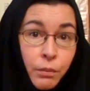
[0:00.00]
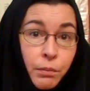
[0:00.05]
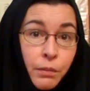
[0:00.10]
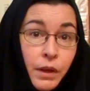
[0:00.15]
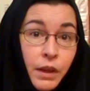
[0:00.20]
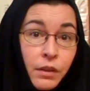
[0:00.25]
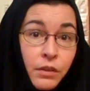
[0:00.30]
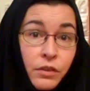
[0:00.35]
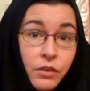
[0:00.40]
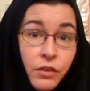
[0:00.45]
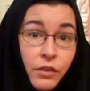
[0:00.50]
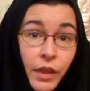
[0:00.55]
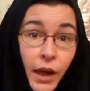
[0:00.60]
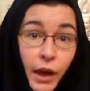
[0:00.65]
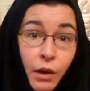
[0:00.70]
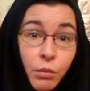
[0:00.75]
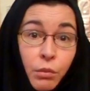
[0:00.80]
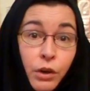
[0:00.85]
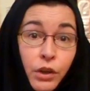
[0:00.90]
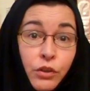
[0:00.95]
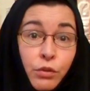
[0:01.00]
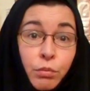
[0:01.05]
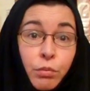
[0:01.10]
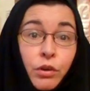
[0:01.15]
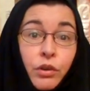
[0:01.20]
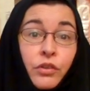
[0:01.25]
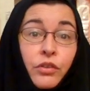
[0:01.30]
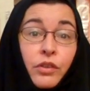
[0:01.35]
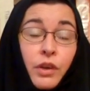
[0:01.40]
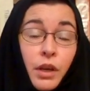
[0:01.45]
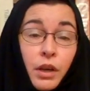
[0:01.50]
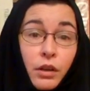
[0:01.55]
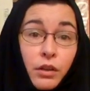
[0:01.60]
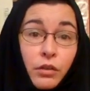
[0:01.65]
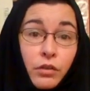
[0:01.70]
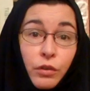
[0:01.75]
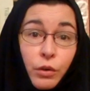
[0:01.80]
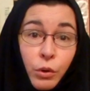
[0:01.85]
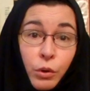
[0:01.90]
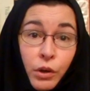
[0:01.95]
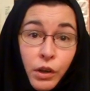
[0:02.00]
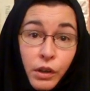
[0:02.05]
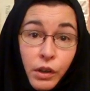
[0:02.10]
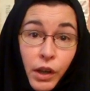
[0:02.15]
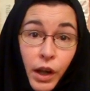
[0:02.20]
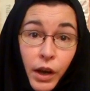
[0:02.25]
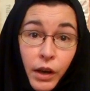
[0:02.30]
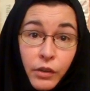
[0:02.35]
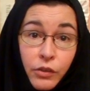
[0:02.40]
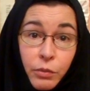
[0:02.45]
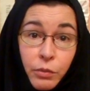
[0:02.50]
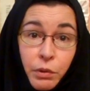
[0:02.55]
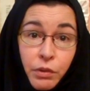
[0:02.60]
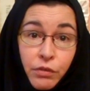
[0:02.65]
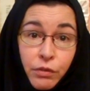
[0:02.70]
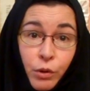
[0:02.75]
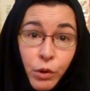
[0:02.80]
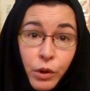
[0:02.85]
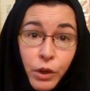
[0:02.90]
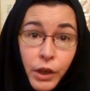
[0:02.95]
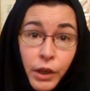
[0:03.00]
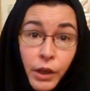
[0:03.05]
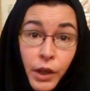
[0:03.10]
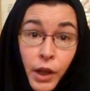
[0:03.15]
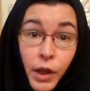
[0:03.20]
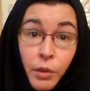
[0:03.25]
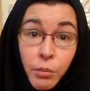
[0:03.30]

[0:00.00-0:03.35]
means that which precedes or lies before,